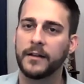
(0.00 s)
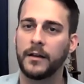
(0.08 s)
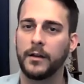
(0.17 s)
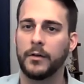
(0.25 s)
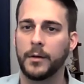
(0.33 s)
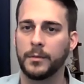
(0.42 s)
how
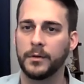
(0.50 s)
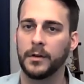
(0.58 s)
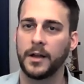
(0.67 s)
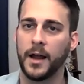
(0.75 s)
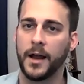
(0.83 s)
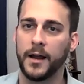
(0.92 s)
you're able to
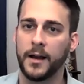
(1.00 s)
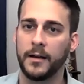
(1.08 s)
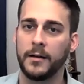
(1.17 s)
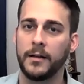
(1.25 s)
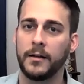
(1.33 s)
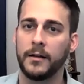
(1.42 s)

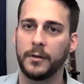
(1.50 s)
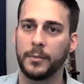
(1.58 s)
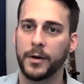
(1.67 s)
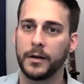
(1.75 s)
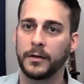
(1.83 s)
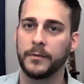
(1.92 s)
guide the
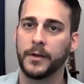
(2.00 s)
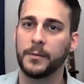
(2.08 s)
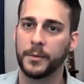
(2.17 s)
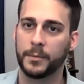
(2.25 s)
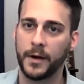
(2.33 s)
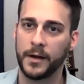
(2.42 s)
product
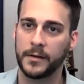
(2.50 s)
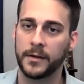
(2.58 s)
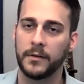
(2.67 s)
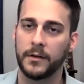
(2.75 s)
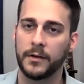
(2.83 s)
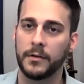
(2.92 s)
development
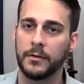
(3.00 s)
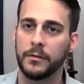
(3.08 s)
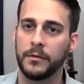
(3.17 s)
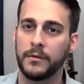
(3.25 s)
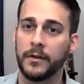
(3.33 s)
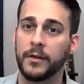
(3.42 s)
process into
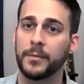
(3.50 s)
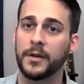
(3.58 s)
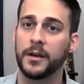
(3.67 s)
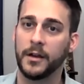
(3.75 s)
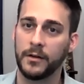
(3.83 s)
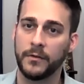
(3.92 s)

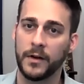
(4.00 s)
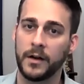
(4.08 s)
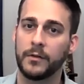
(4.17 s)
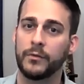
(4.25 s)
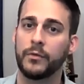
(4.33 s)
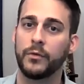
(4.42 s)
developing
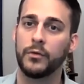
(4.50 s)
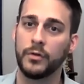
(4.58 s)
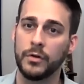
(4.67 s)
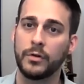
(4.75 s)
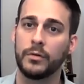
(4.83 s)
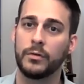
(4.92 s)
innovative
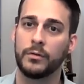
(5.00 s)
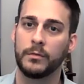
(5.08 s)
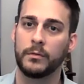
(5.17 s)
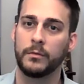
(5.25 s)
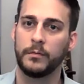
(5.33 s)
new